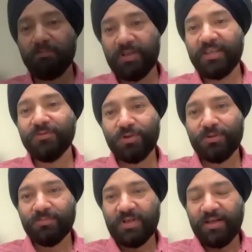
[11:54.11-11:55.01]
Picking
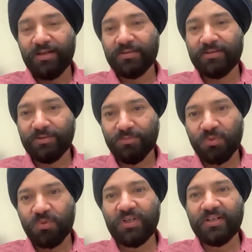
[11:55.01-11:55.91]
from
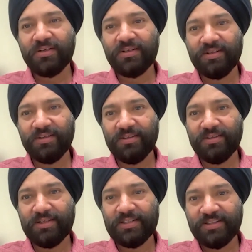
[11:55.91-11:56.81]
where
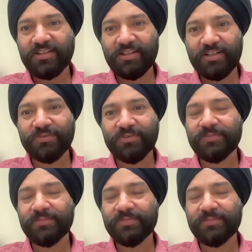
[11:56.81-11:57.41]
Rajita left,